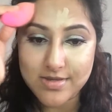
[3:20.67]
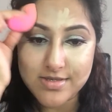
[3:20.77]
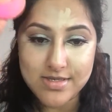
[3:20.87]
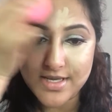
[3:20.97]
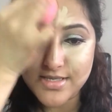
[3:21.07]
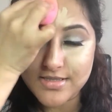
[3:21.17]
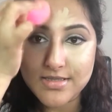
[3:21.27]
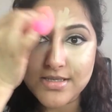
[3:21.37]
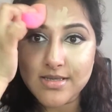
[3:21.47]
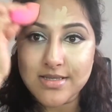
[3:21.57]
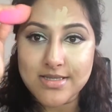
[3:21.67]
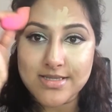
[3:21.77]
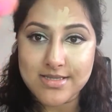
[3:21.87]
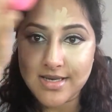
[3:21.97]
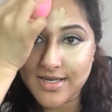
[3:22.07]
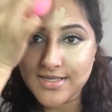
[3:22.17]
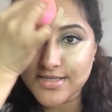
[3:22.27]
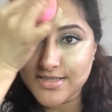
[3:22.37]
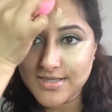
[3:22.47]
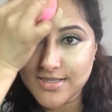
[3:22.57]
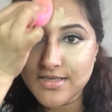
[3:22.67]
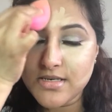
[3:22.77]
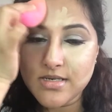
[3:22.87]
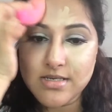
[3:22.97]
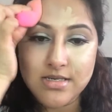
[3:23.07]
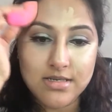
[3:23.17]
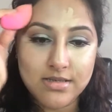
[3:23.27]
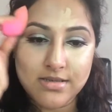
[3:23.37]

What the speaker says: So that's this side done,